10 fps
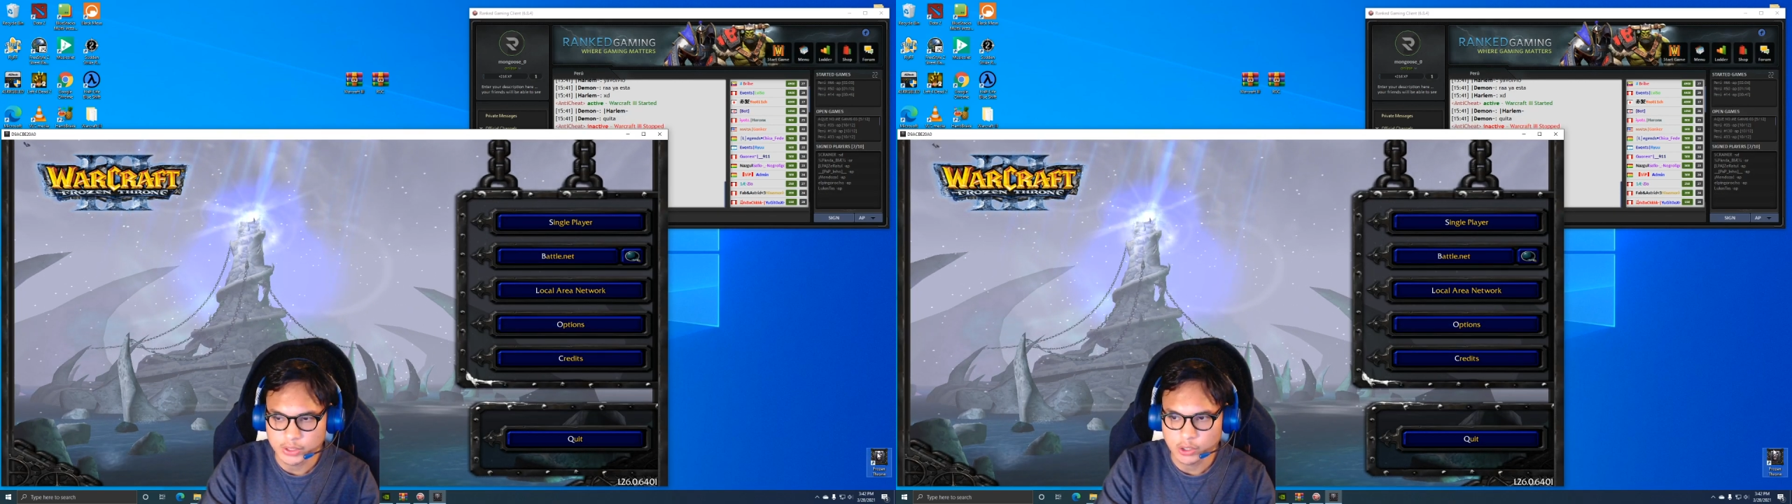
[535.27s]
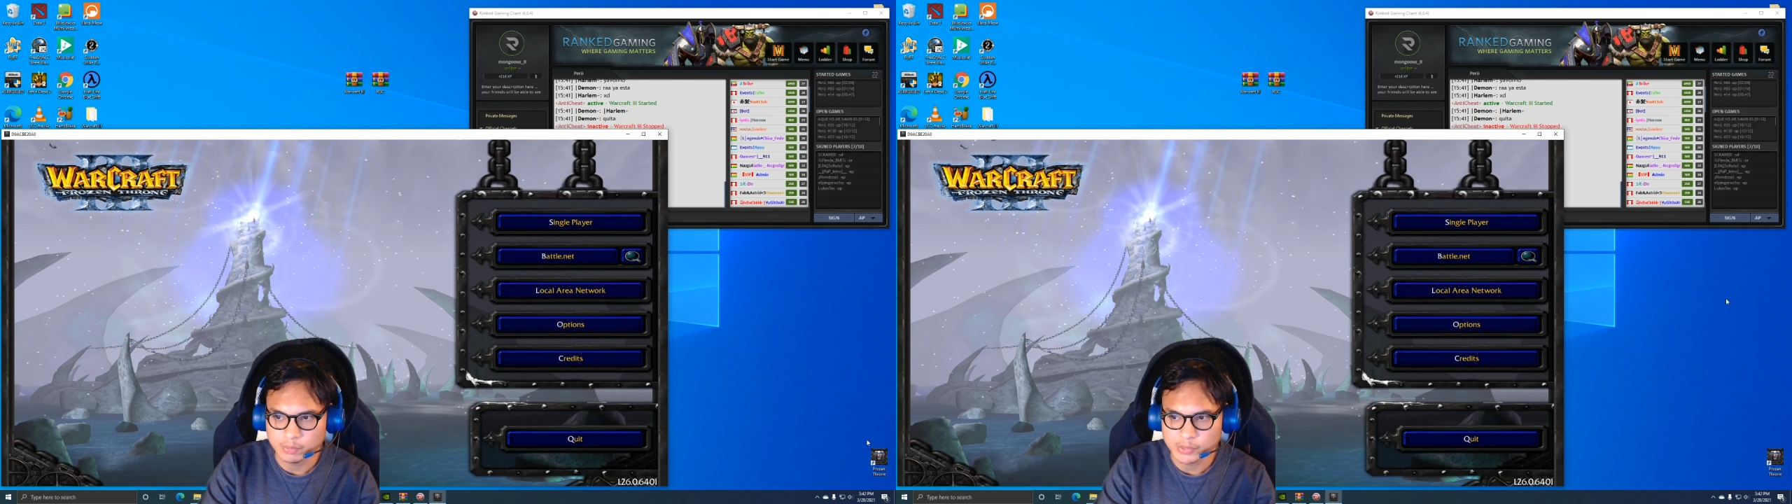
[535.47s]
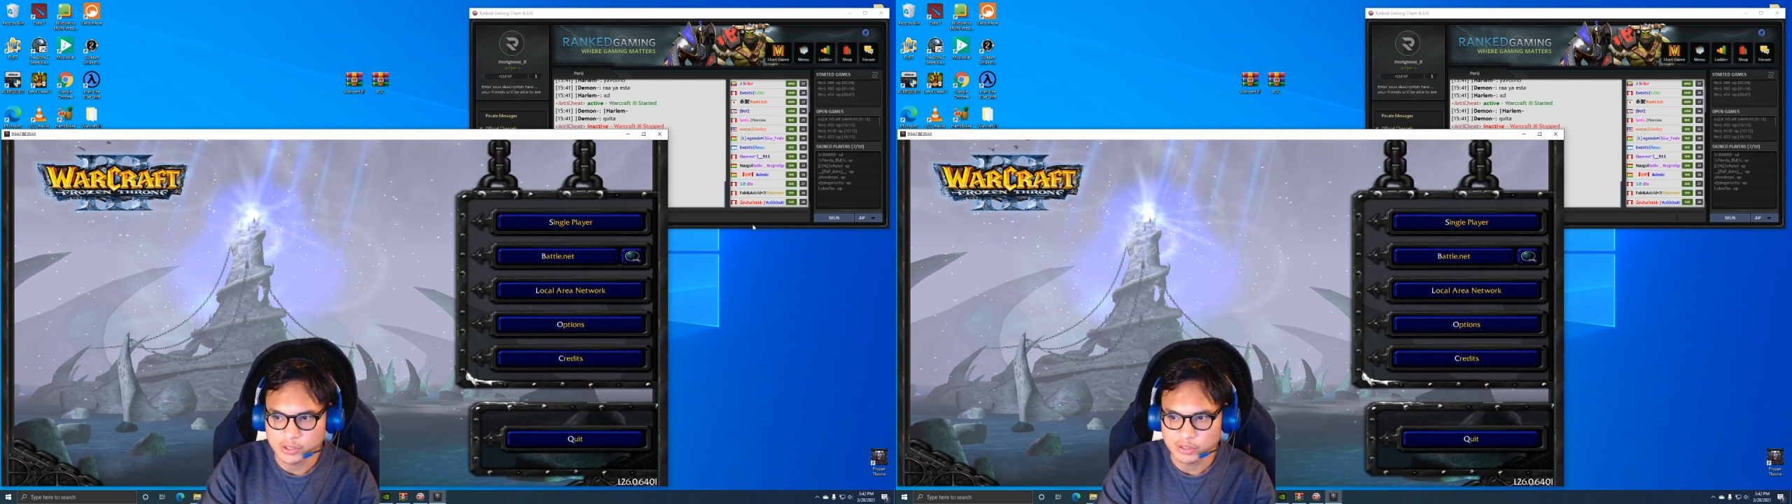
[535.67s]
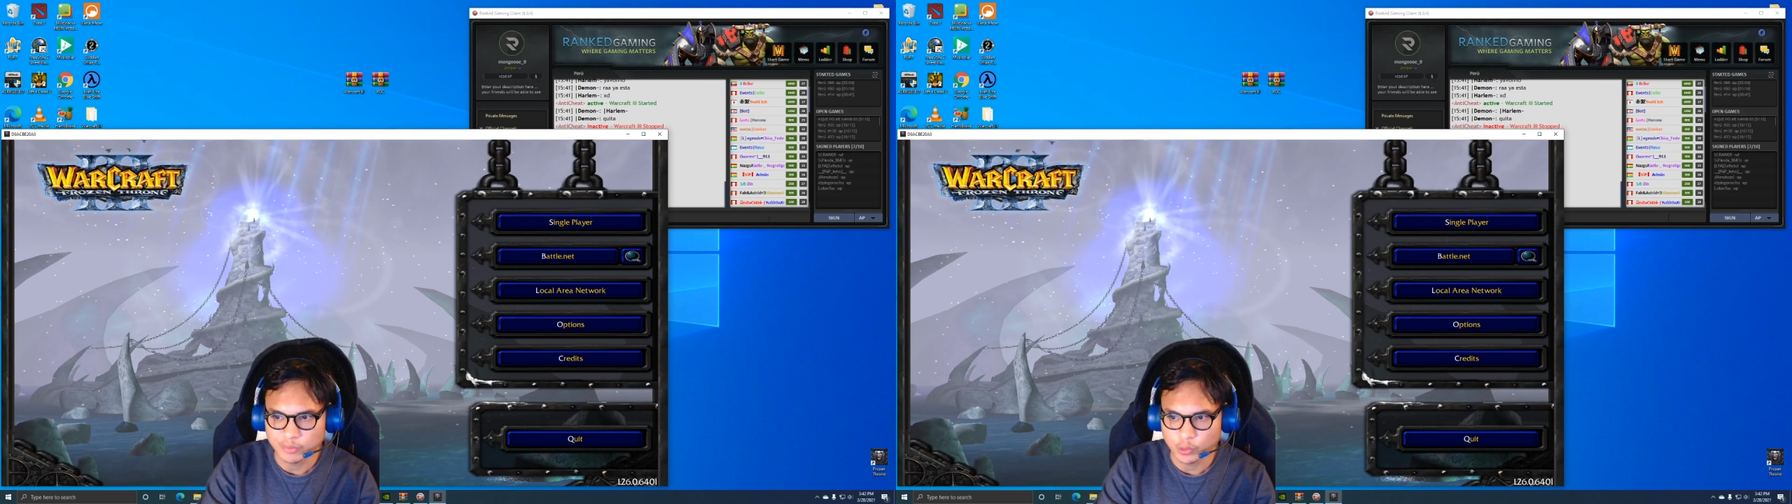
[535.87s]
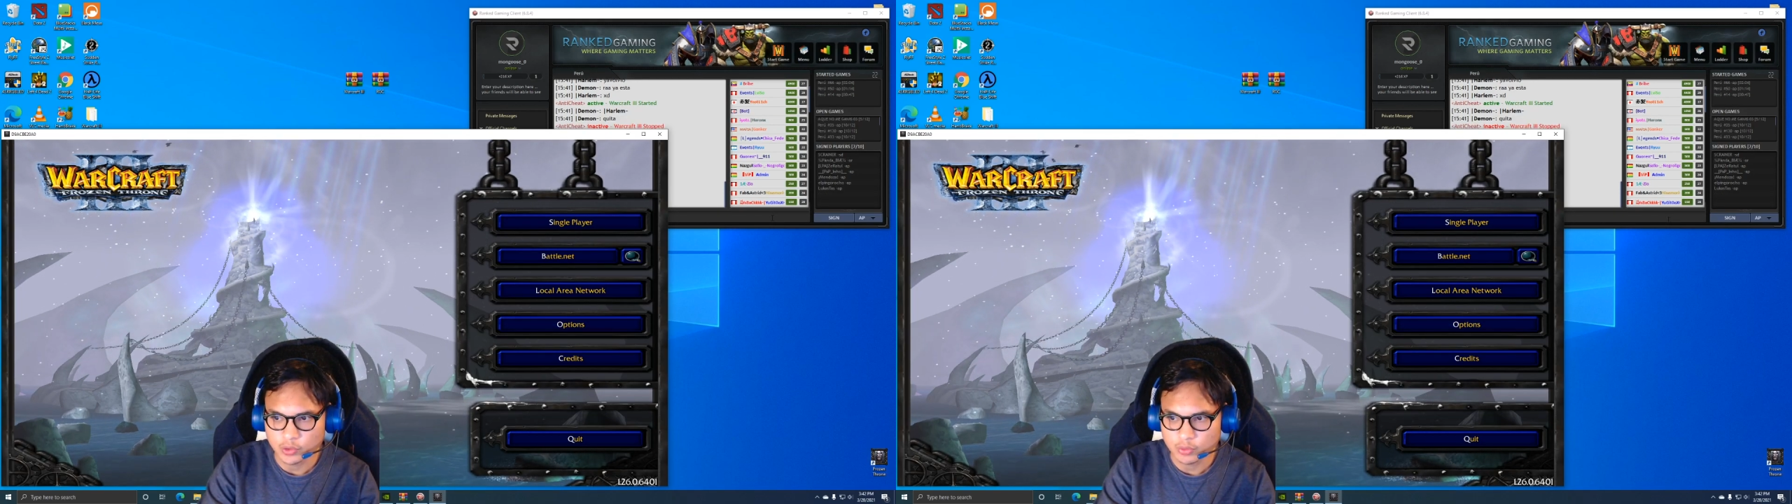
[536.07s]
open the
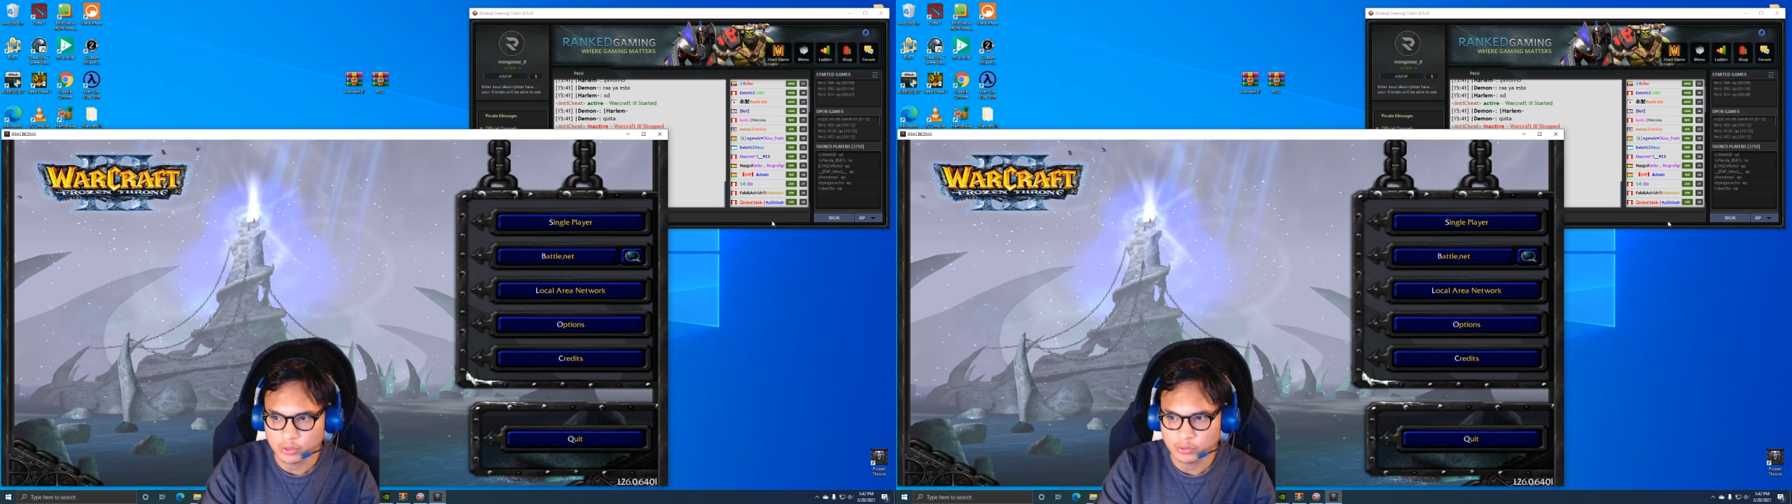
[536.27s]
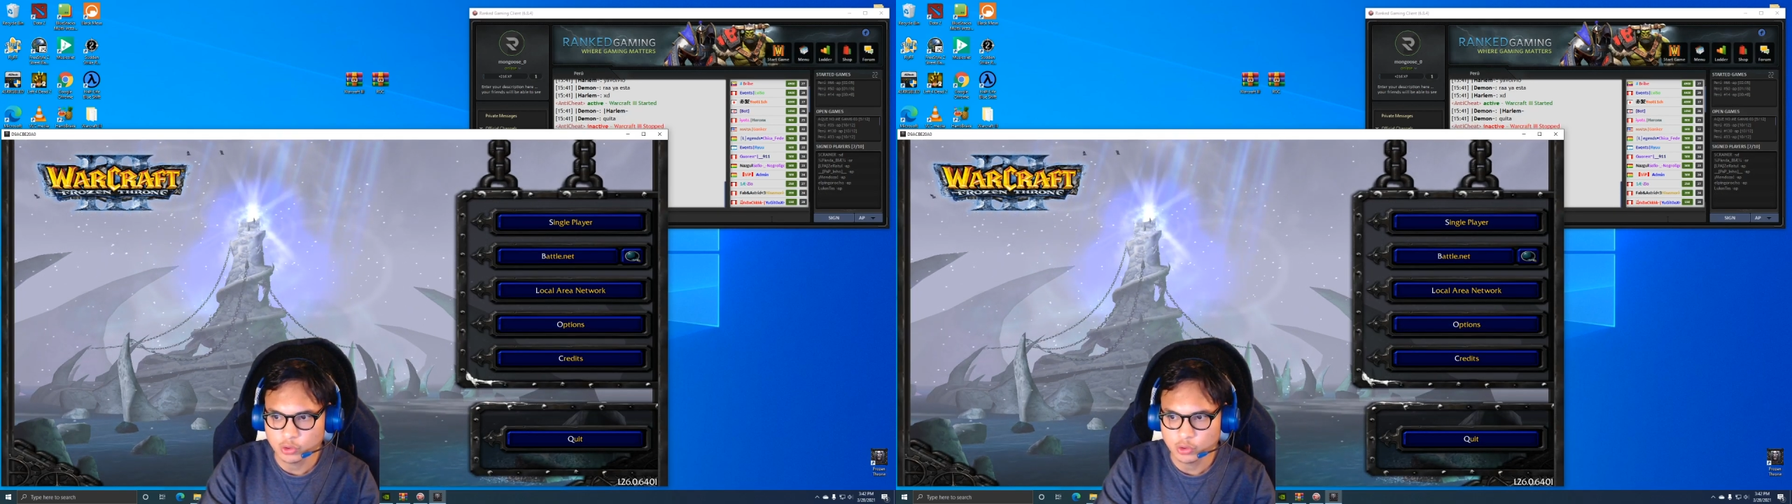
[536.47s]
Frozen Throne.